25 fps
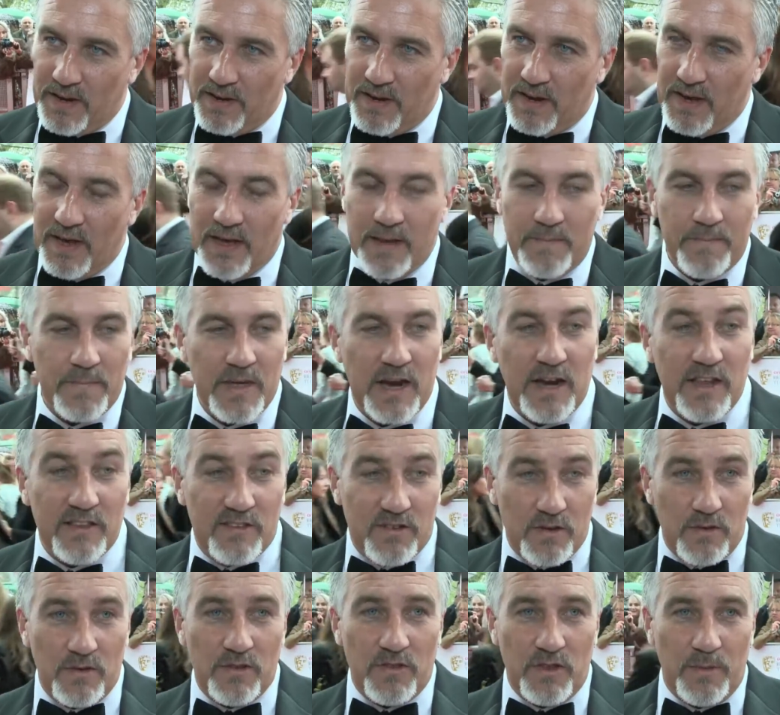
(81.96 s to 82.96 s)
in there, and
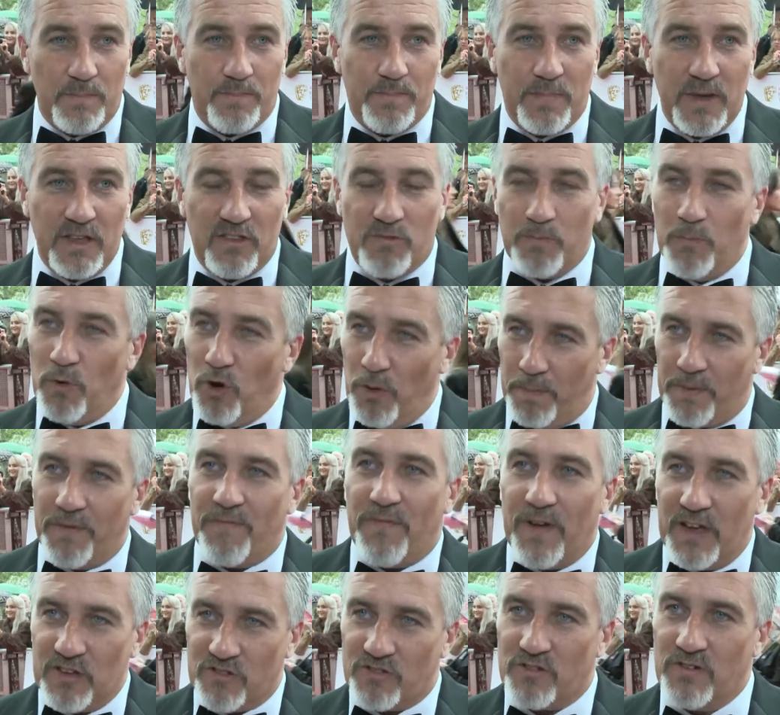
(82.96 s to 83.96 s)
it's the, it's more
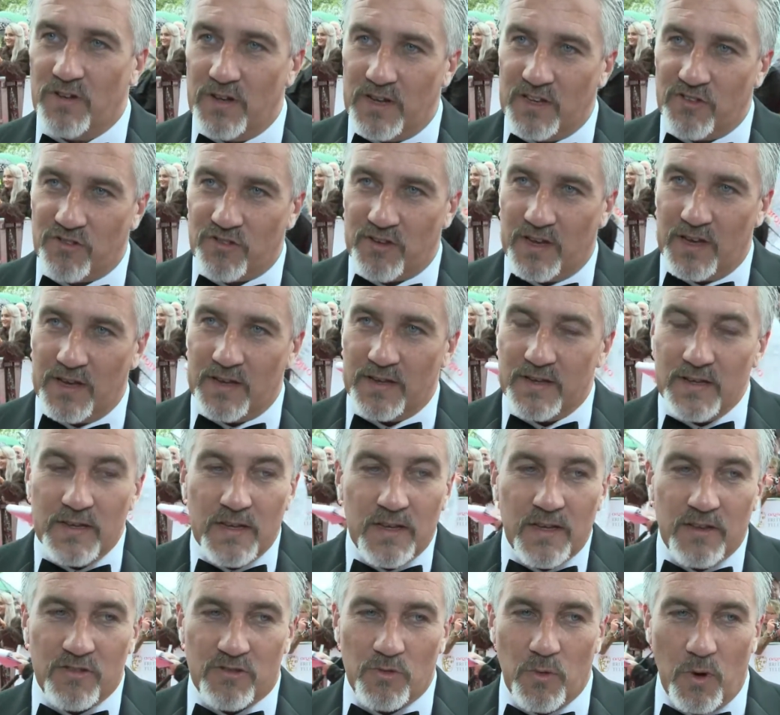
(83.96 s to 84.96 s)
professional this year.
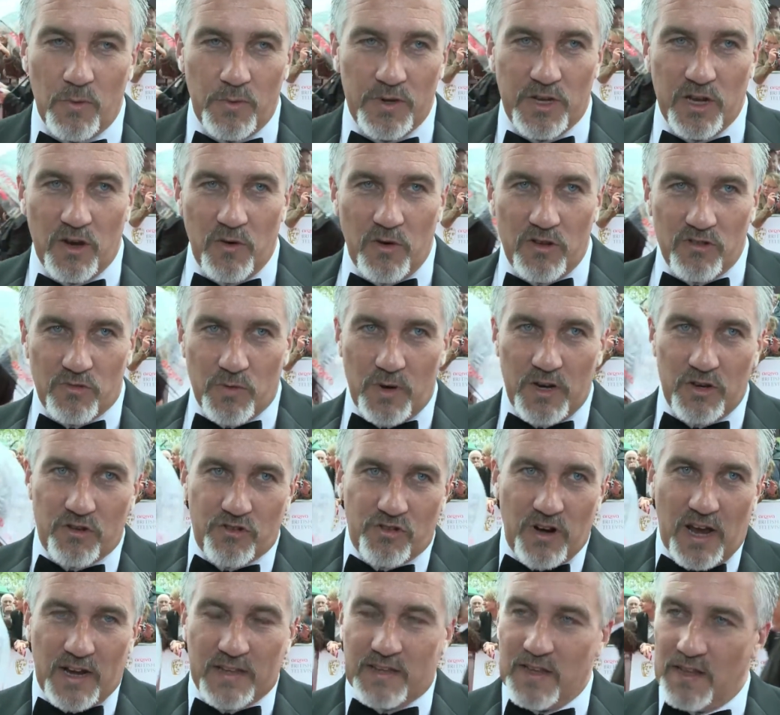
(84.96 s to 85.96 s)
So what we're doing is we're
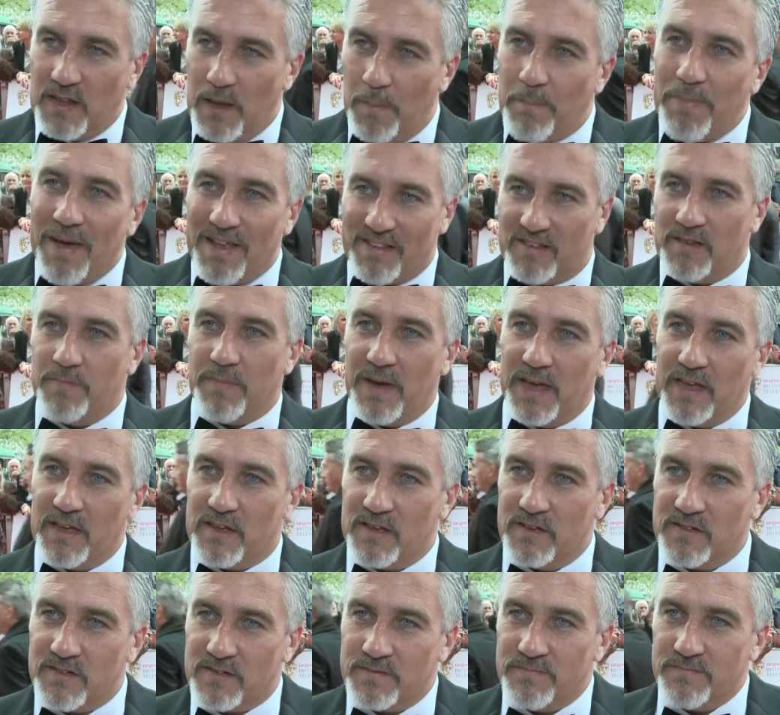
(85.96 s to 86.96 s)
attracting the better
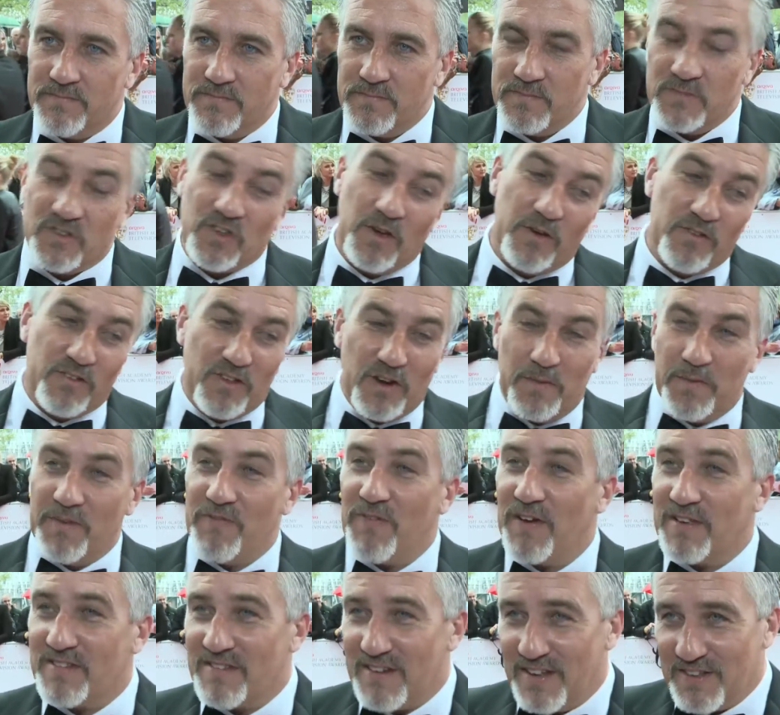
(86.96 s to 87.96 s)
bakers. So it's going to be
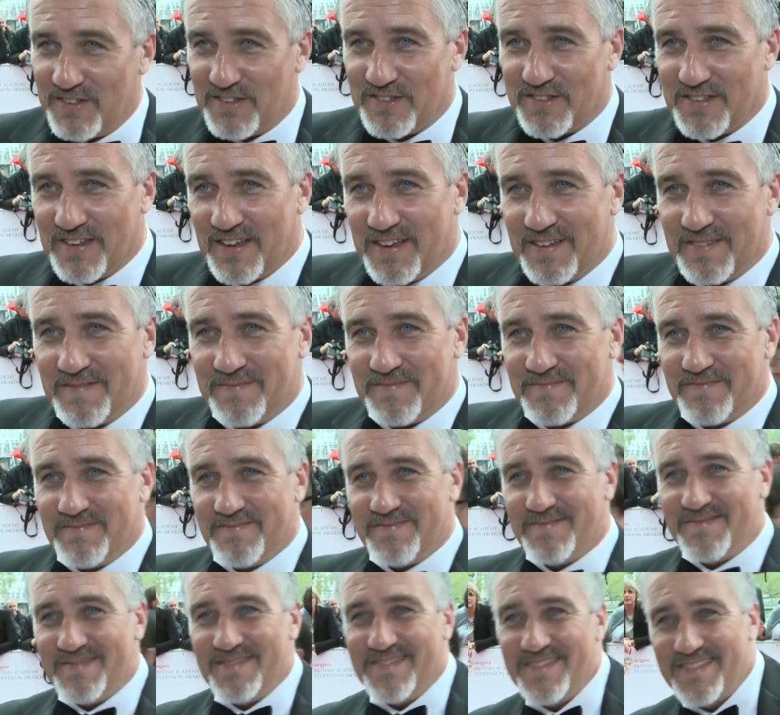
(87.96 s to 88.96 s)
fascinating to see.
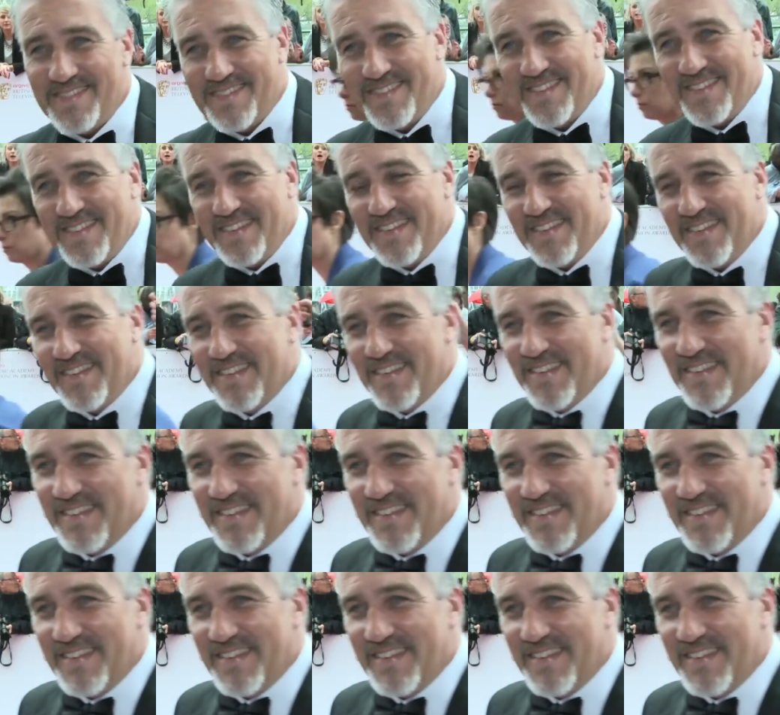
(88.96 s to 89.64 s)
What